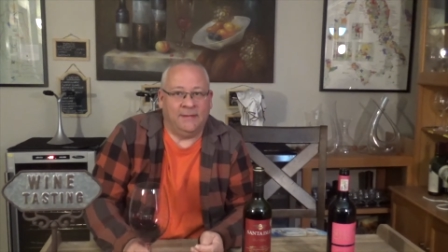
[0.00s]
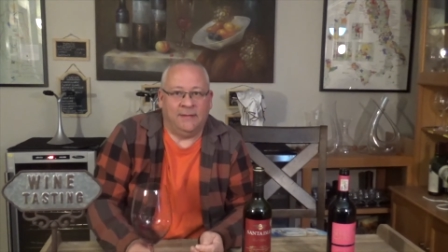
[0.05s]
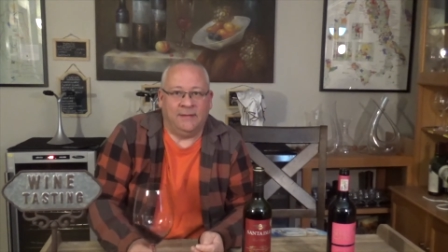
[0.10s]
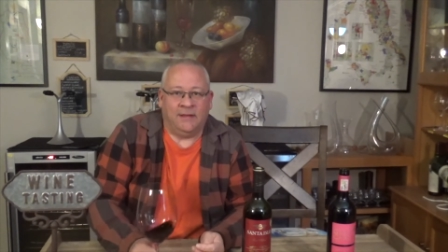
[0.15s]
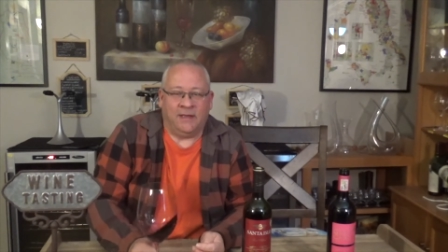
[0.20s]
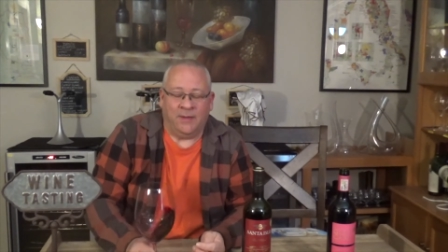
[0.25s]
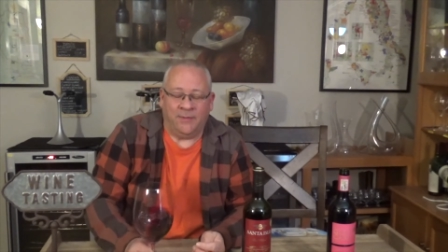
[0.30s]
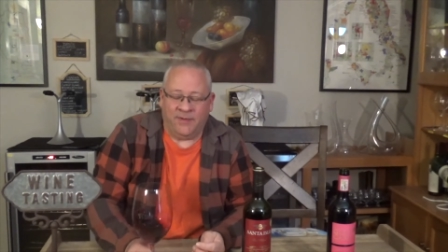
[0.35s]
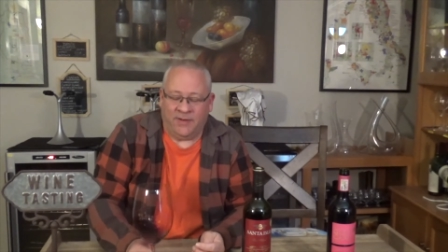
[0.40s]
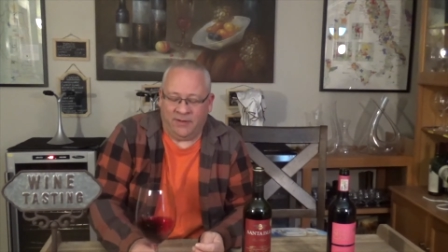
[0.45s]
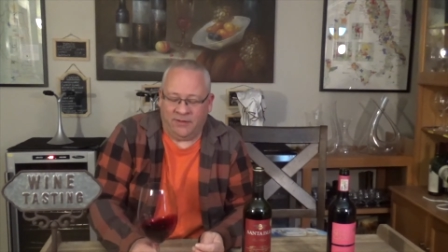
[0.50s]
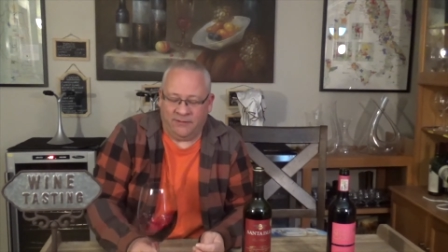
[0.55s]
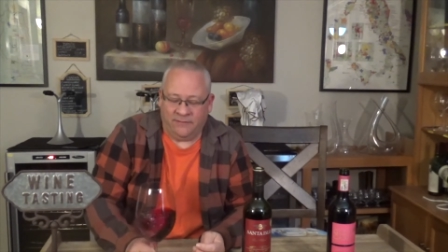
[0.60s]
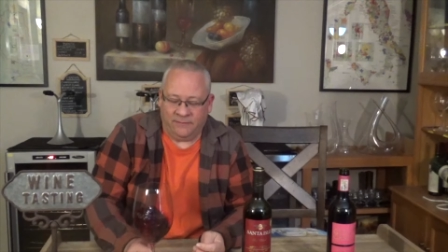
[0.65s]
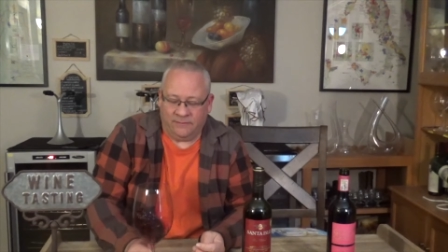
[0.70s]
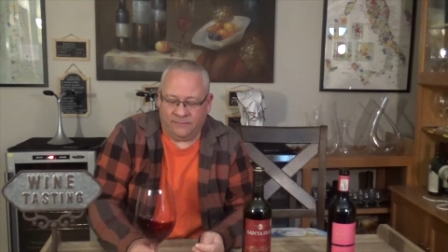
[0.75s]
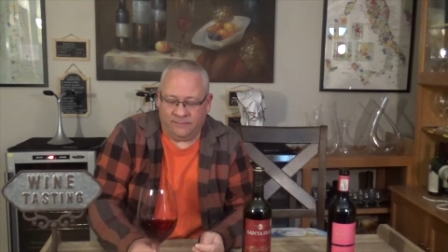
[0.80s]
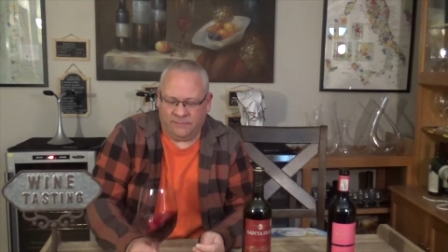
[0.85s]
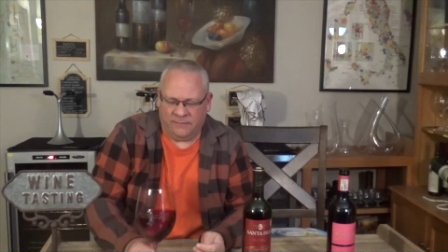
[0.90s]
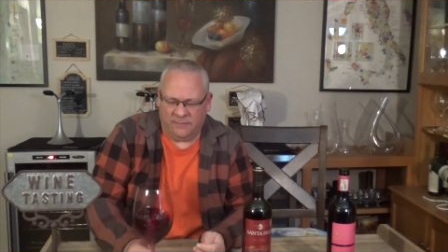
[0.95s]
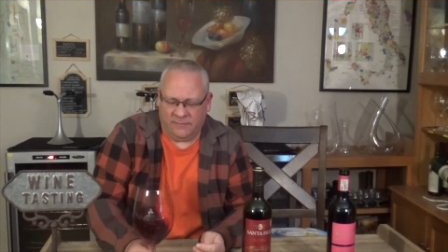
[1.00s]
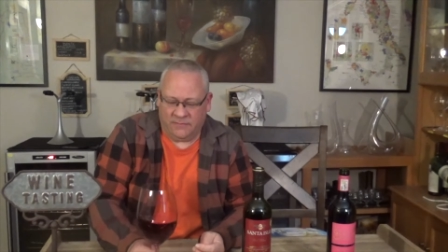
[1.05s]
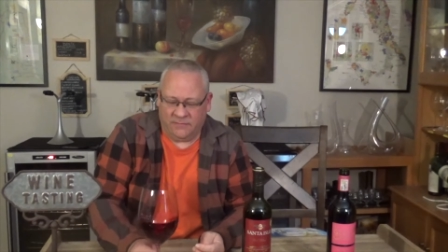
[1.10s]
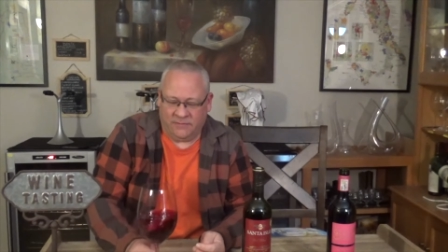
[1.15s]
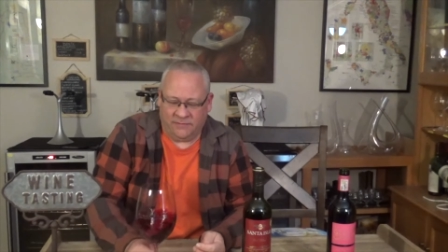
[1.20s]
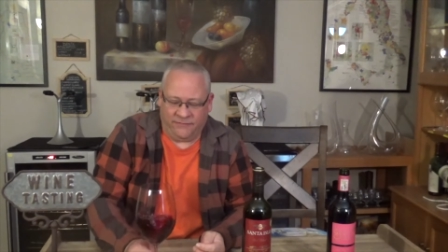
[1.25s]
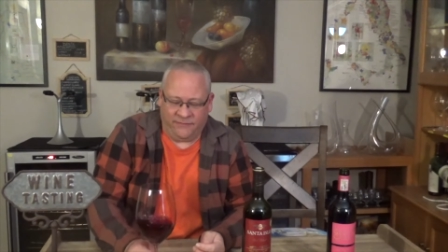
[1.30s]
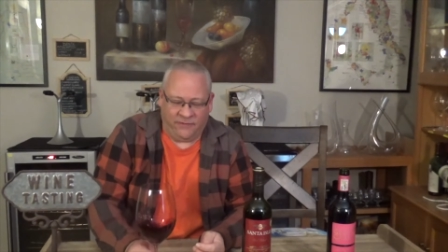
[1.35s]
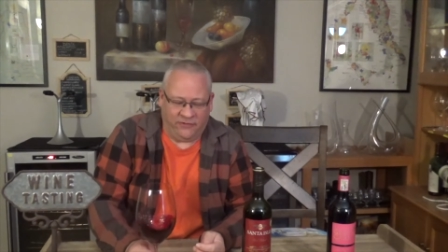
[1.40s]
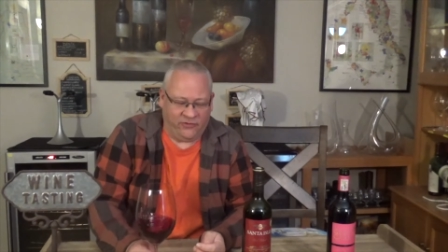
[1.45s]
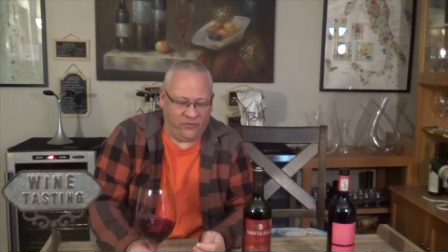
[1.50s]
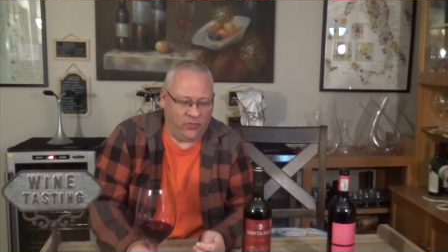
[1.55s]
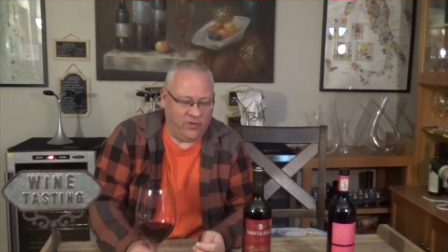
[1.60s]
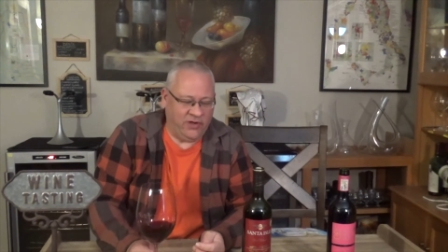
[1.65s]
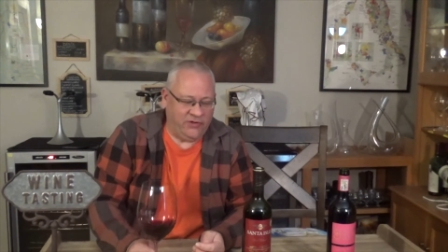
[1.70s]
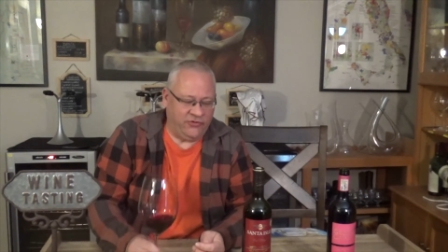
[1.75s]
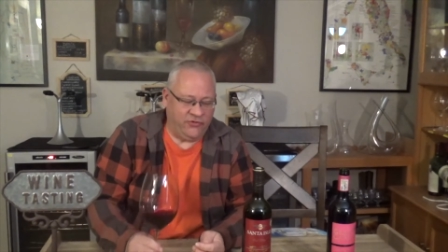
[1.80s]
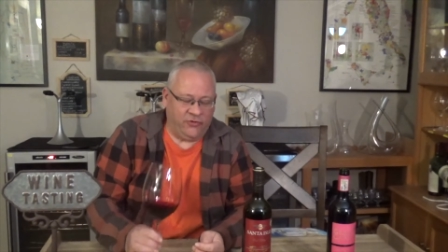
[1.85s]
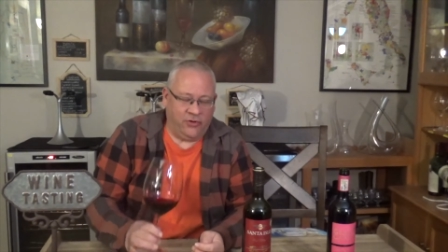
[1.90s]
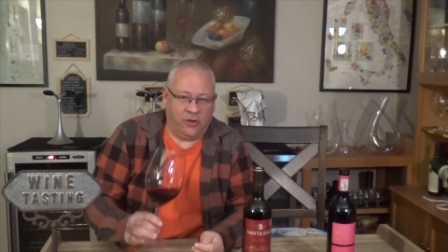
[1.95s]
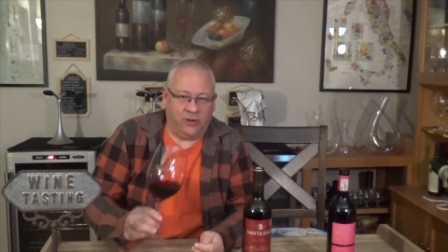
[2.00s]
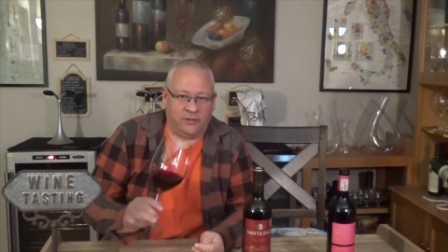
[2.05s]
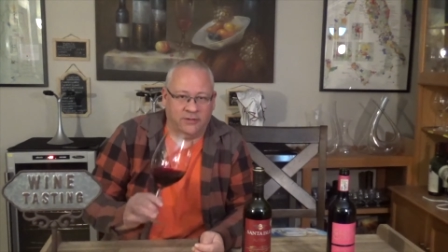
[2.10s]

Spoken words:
I mean, for $22,